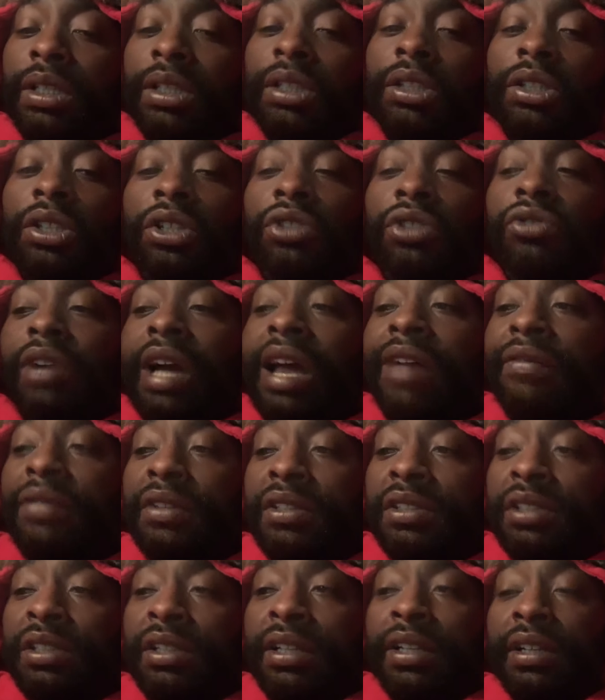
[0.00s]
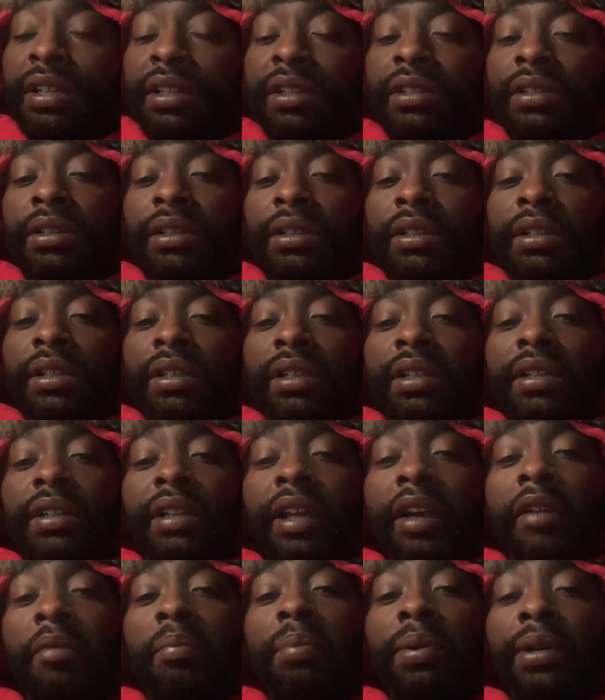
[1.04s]
the drivers in there.
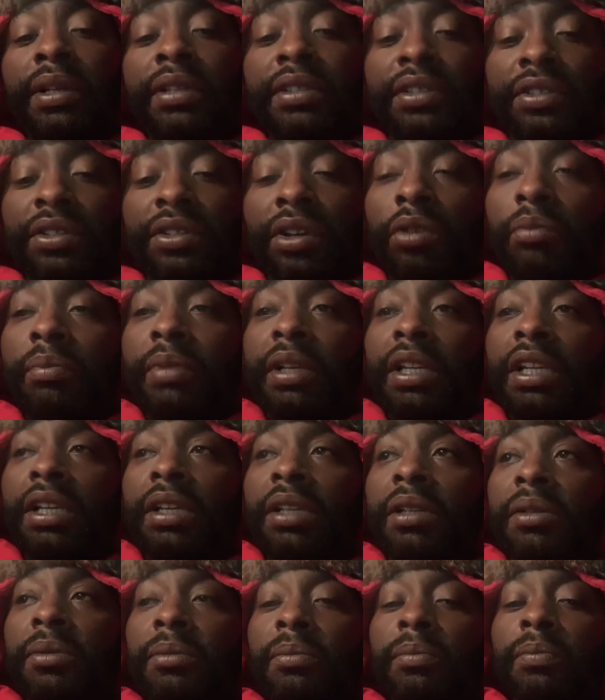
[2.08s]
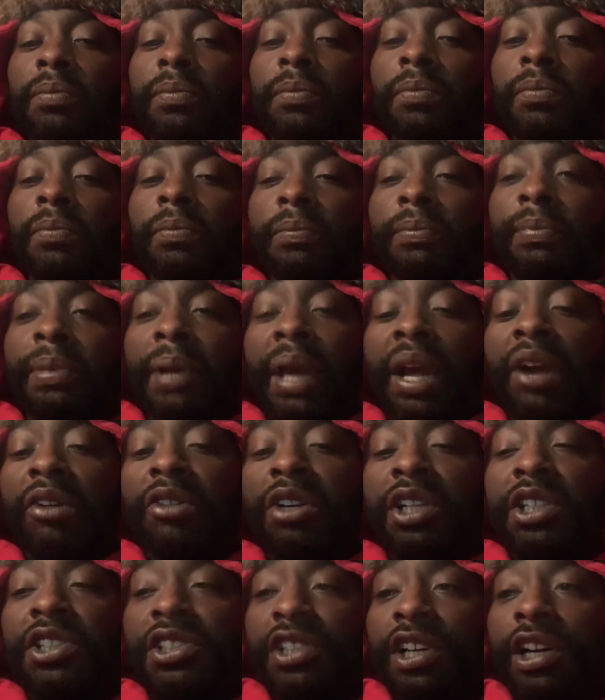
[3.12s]
They put so many
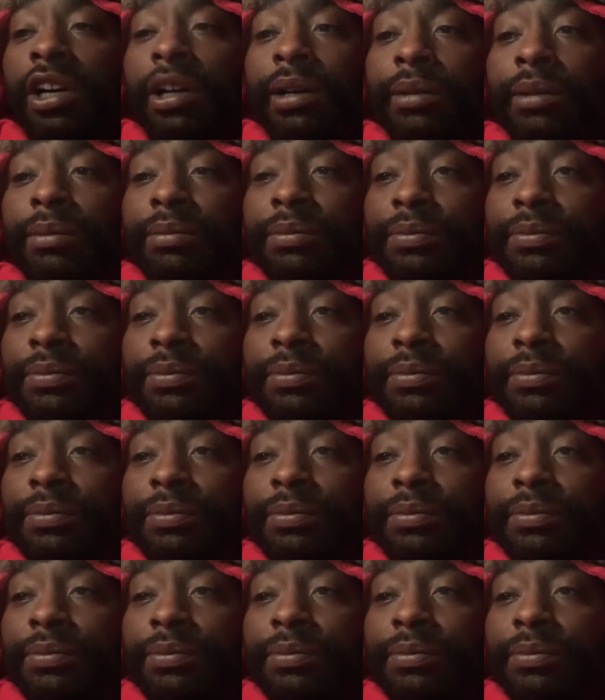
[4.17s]
barriers up